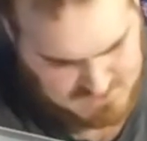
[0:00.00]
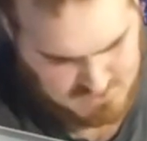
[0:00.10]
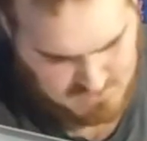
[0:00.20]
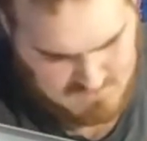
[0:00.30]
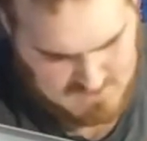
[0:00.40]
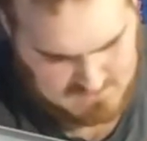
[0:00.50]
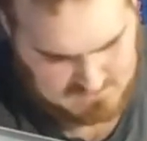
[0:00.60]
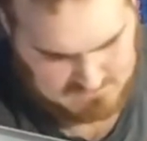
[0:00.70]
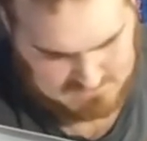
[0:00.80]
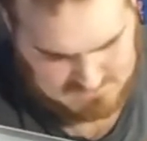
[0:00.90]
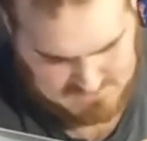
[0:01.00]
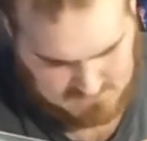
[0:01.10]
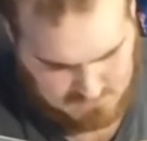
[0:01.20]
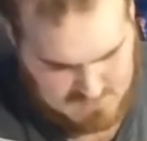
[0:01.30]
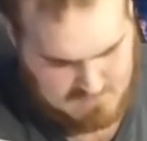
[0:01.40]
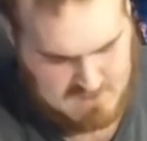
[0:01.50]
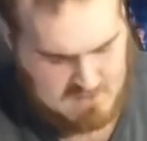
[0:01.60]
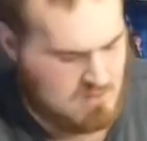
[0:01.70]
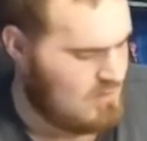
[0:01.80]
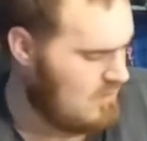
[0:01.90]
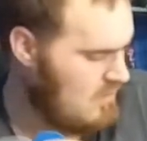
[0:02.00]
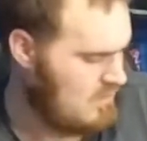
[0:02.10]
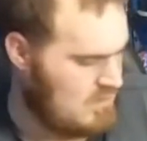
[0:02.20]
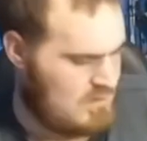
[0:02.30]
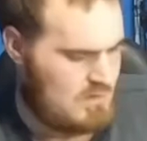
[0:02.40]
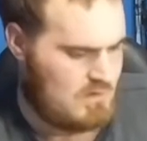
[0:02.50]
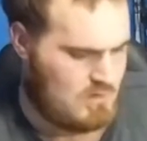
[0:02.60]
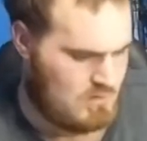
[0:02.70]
should have made it a little bit bigger. I'm